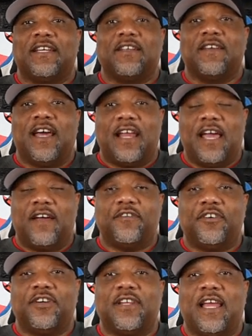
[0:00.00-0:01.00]
You gotta
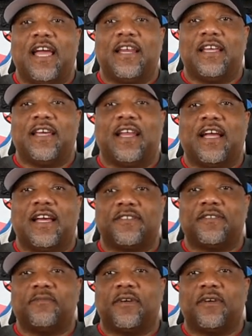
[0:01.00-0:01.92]
have good lighting, and I got some.